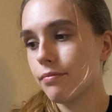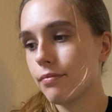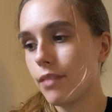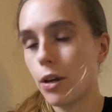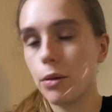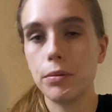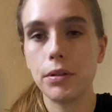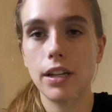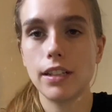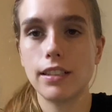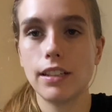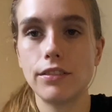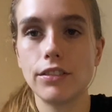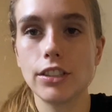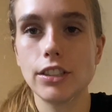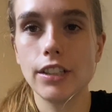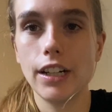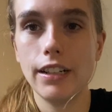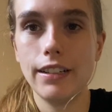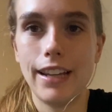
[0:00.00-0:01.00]
hope you guys have a
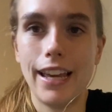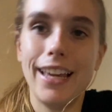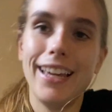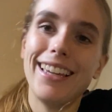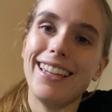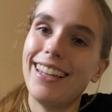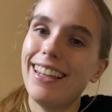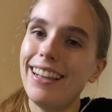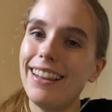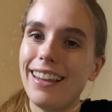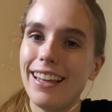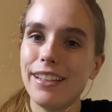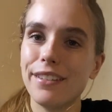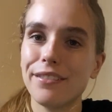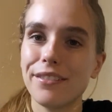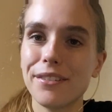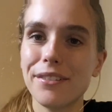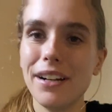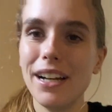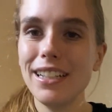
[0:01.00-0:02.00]
great day, and thanks
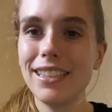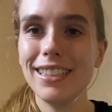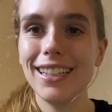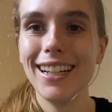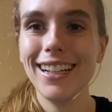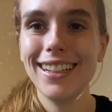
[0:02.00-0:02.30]
for watching.